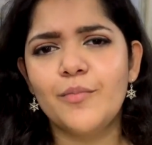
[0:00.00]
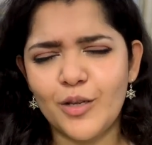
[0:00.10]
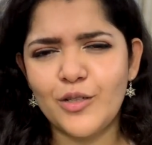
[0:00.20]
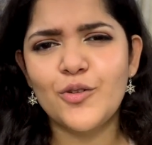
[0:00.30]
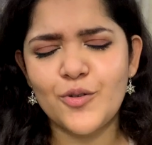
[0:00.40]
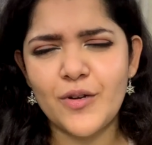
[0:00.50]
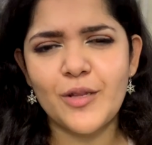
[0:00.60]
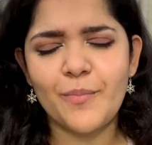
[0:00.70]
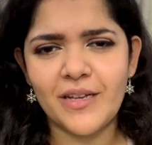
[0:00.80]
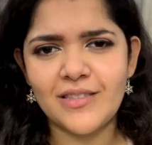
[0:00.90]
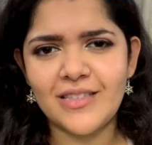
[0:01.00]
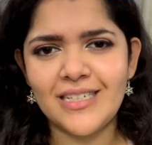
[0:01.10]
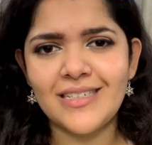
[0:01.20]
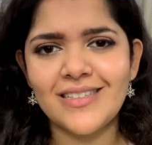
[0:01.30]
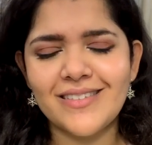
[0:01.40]
but it's usually the past
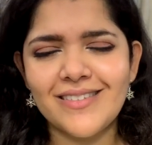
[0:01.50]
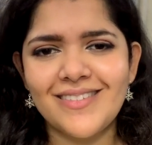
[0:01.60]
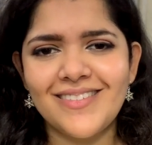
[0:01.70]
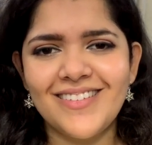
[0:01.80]
3 days.